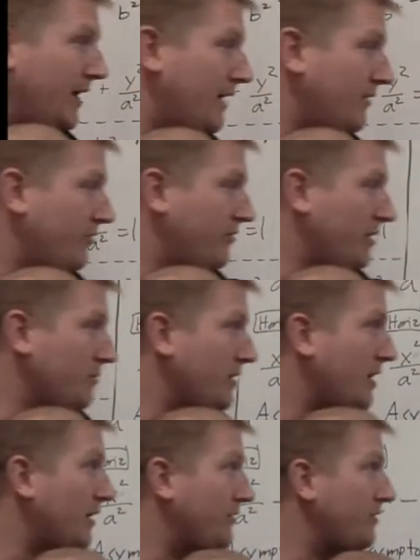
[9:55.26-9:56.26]
get some
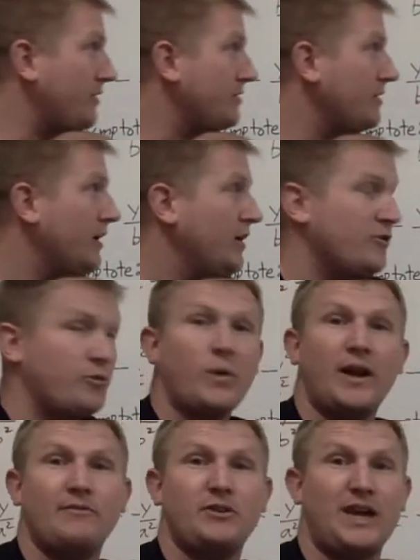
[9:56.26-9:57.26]
constant. So we're
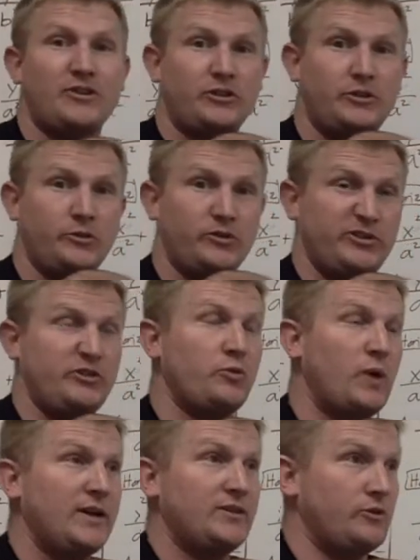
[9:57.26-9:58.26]
going to have to actually do this
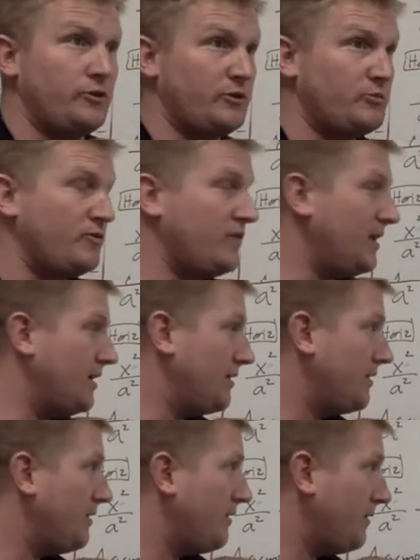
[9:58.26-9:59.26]
twice in order to prove
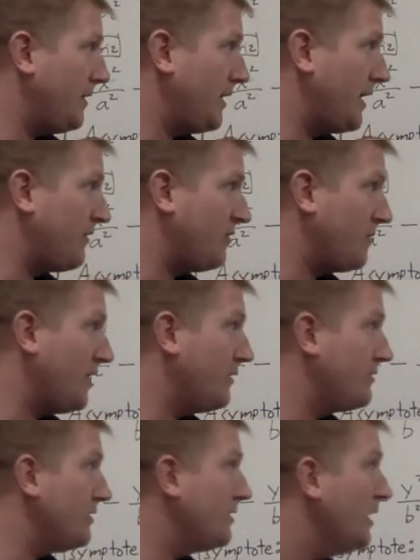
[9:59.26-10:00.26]
that it gets some
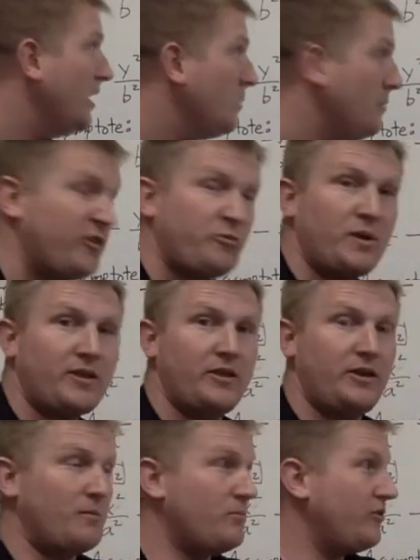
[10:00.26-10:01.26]
constant. But let's pick the
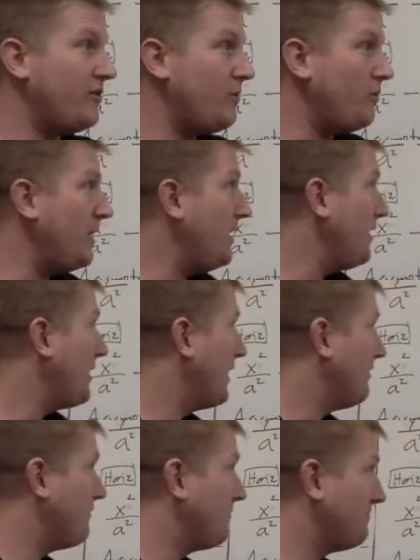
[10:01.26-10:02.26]
numbers that we
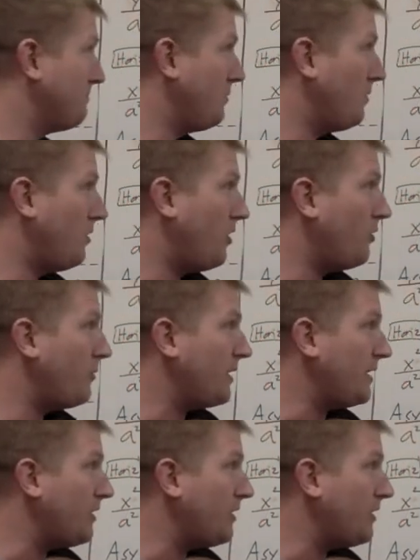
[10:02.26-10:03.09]
kind of already